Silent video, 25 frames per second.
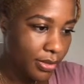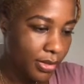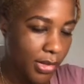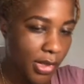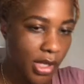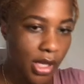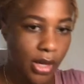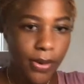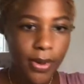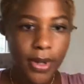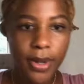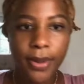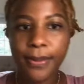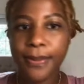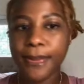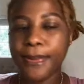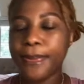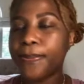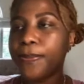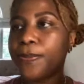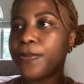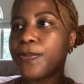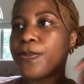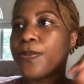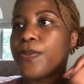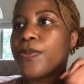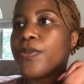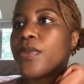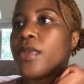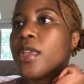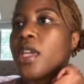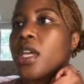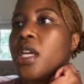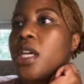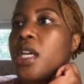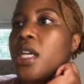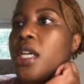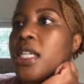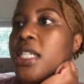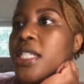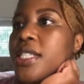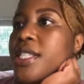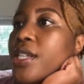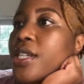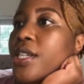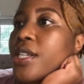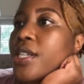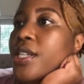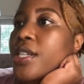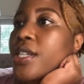There we go.
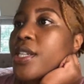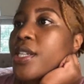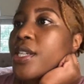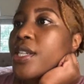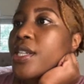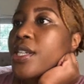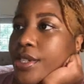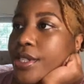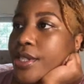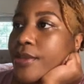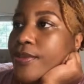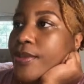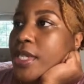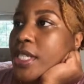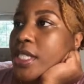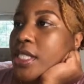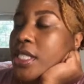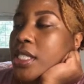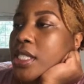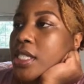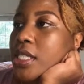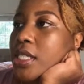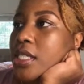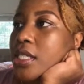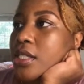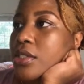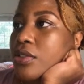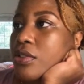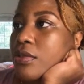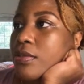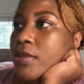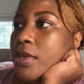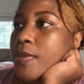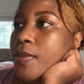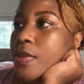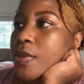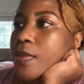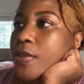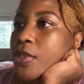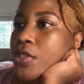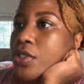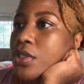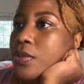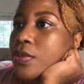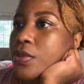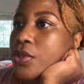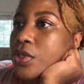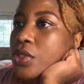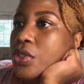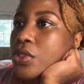Single sign-on eliminates the need to remember
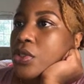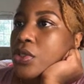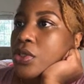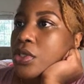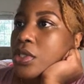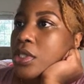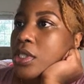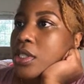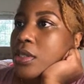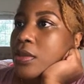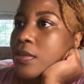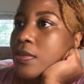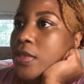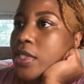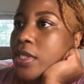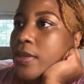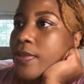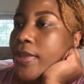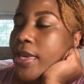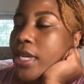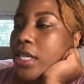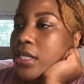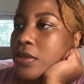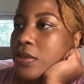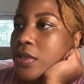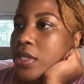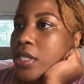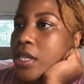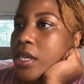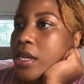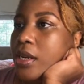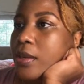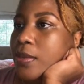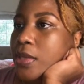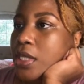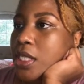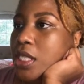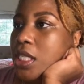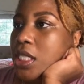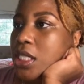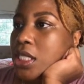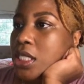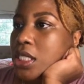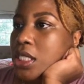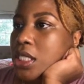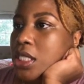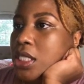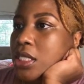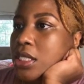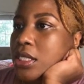multiple usernames and password
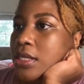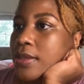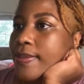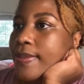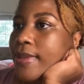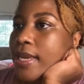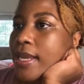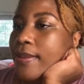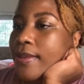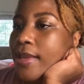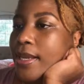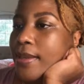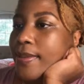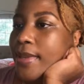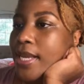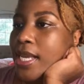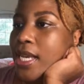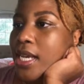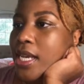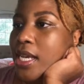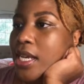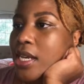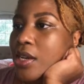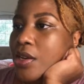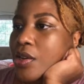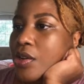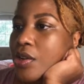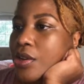combinations, blah, blah, blah.